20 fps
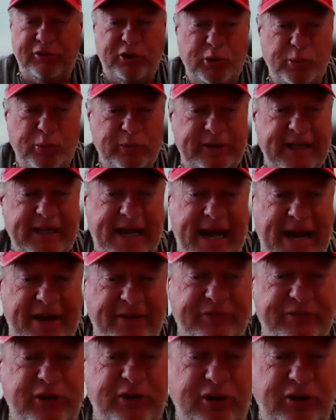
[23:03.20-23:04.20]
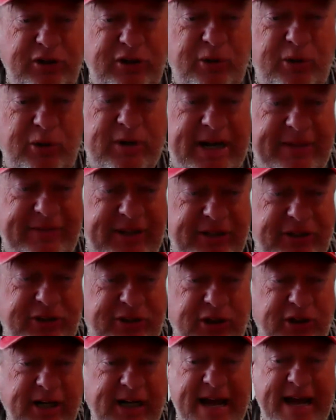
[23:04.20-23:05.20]
do what they ask you to do, and I think
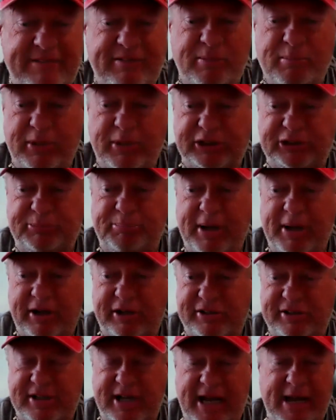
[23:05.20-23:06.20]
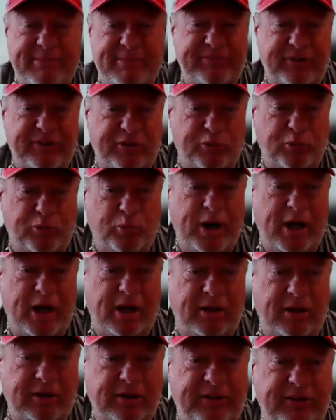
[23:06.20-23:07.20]
you're going to have a much better time of it as
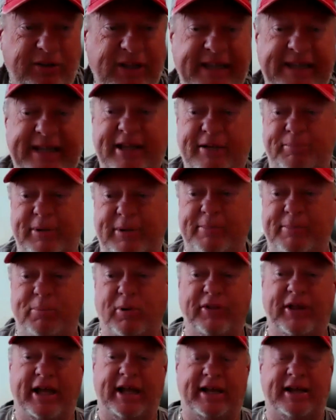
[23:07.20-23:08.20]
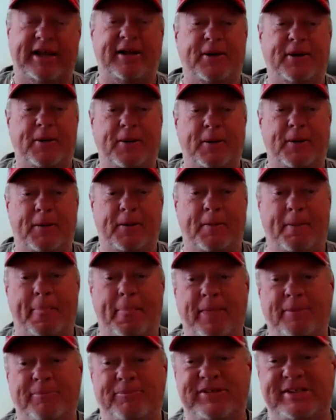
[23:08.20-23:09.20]
well. Because I get people that
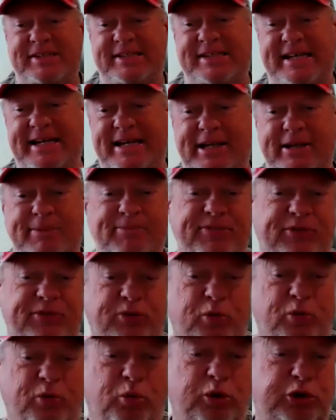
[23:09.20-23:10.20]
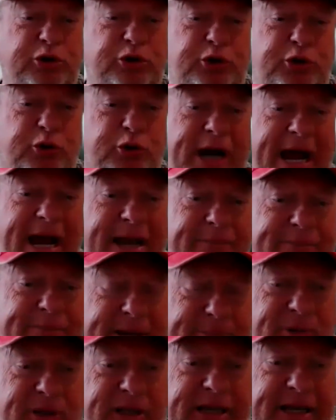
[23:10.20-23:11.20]
teams will drag
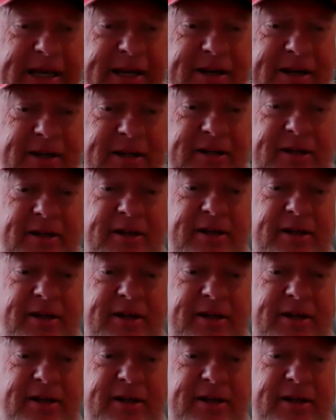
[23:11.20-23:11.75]
people in,